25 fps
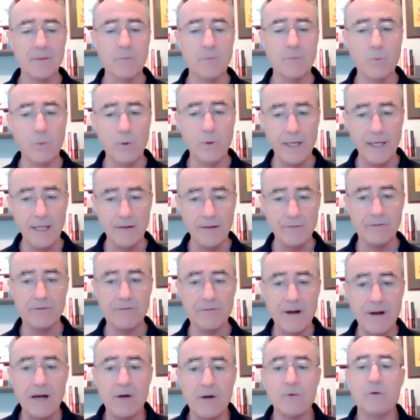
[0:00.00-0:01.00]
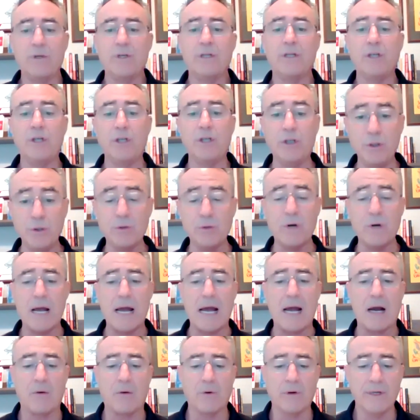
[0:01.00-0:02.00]
We found you,
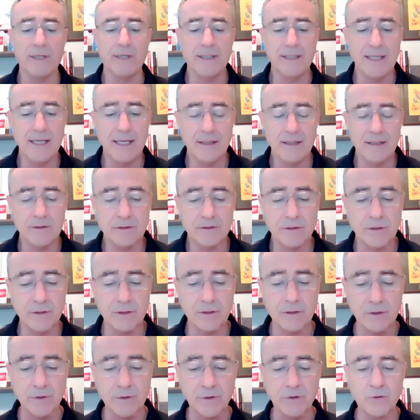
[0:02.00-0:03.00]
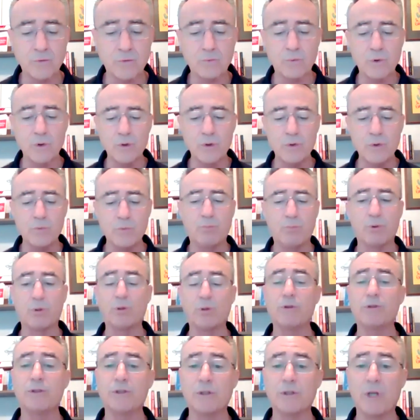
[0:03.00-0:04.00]
Howard, in the inner circle through
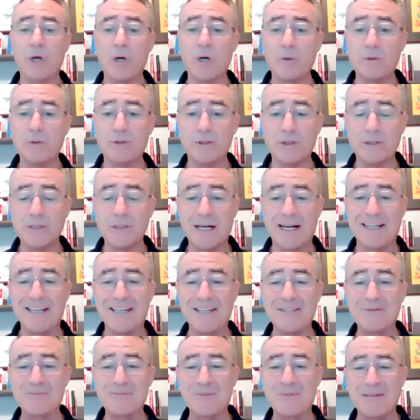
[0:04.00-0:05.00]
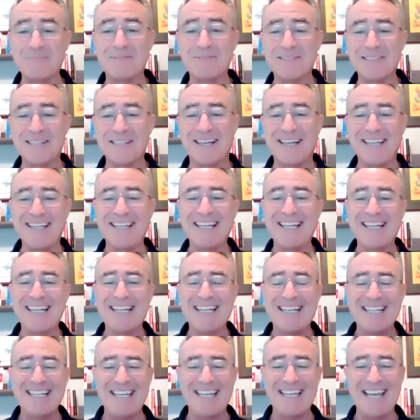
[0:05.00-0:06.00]
Bruce DeLoach on his website.
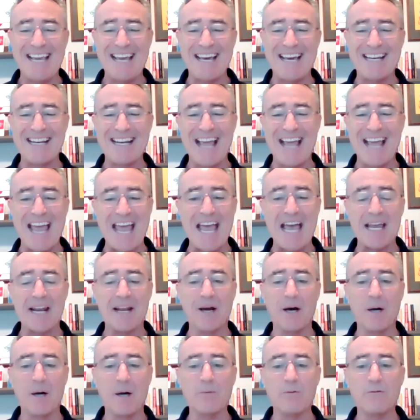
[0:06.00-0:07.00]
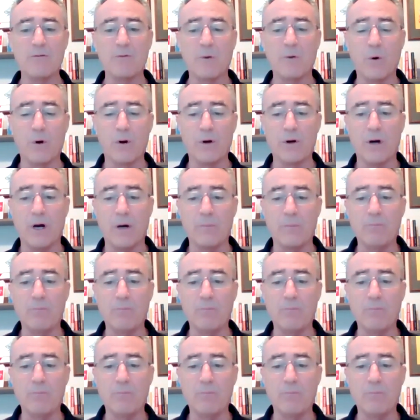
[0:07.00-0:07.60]
He had an ad up for a